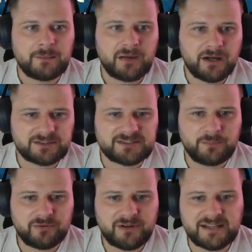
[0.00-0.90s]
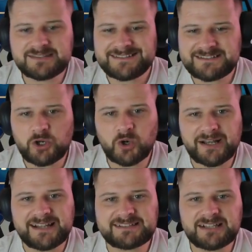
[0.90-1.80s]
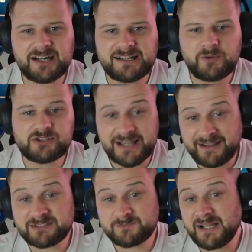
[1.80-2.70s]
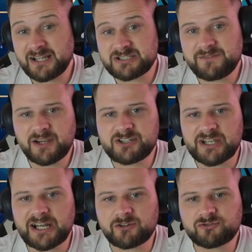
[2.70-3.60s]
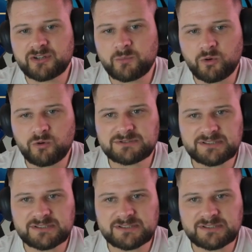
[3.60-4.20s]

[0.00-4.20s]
Party presence is your holiday signing, which has been actually very generous rewards.